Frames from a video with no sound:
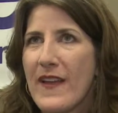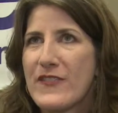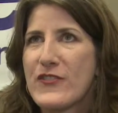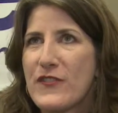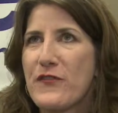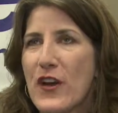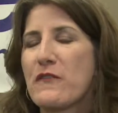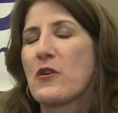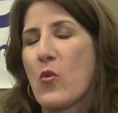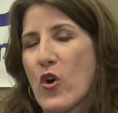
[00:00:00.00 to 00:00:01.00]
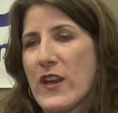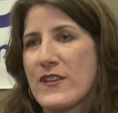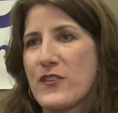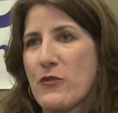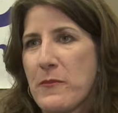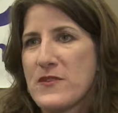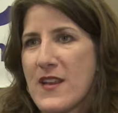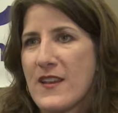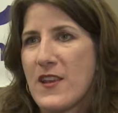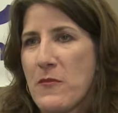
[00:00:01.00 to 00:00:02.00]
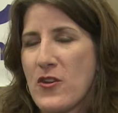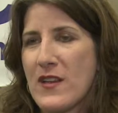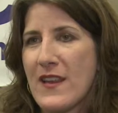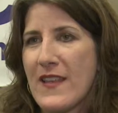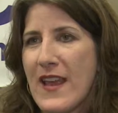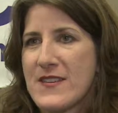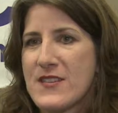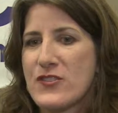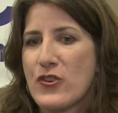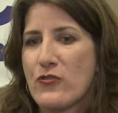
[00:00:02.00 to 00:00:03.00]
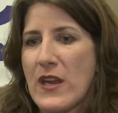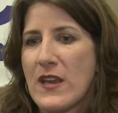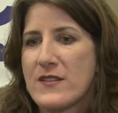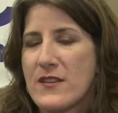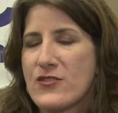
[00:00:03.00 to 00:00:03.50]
just very rewarding to represent a community that has such a great